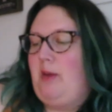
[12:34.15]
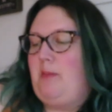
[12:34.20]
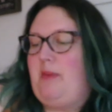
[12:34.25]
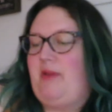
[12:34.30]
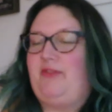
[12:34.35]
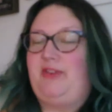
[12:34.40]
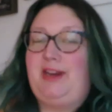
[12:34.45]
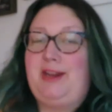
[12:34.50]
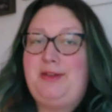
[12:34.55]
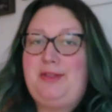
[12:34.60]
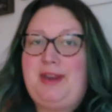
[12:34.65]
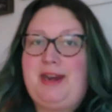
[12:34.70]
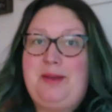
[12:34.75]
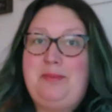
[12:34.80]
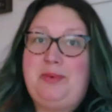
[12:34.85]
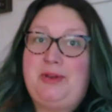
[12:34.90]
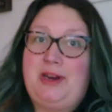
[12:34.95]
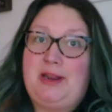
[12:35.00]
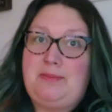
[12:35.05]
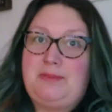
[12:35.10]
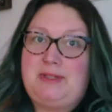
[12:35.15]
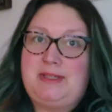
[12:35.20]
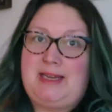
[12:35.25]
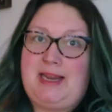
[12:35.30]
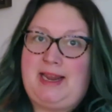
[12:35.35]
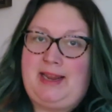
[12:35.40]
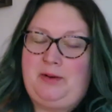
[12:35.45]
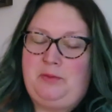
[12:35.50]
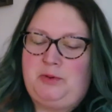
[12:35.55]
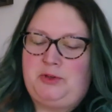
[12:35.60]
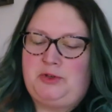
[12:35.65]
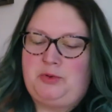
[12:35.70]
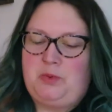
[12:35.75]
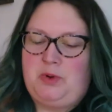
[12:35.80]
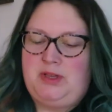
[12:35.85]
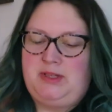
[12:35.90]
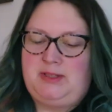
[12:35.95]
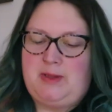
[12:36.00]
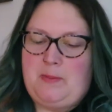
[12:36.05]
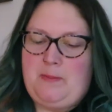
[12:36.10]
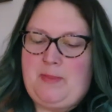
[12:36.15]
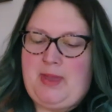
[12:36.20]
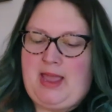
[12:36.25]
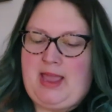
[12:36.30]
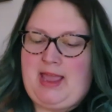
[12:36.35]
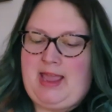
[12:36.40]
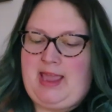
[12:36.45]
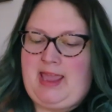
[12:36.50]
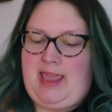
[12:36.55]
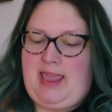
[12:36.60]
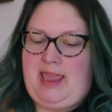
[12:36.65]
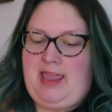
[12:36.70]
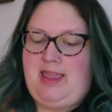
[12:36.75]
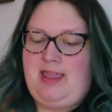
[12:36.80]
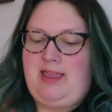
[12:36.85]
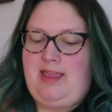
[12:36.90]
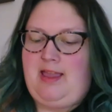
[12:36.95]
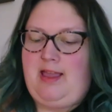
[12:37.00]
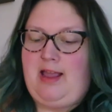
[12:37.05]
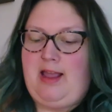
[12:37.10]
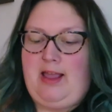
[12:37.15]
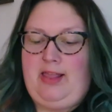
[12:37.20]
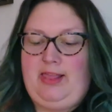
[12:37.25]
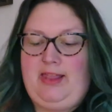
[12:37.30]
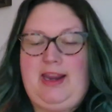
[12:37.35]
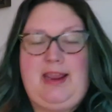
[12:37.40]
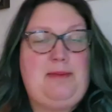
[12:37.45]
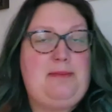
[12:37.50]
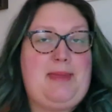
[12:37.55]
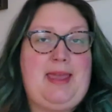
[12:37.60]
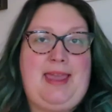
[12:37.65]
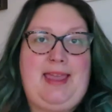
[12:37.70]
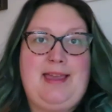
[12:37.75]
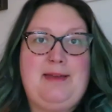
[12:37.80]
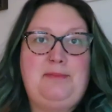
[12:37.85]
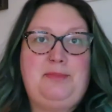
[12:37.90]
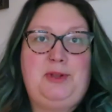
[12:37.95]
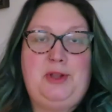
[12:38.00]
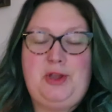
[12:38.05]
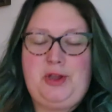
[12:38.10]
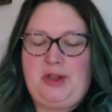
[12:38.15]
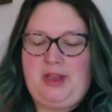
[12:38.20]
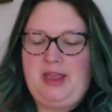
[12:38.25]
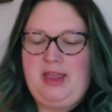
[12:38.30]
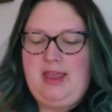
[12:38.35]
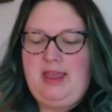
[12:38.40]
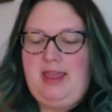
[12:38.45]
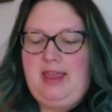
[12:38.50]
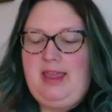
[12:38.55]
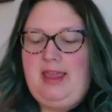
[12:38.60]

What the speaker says: My video that I put up today, which was my holiday makeup look,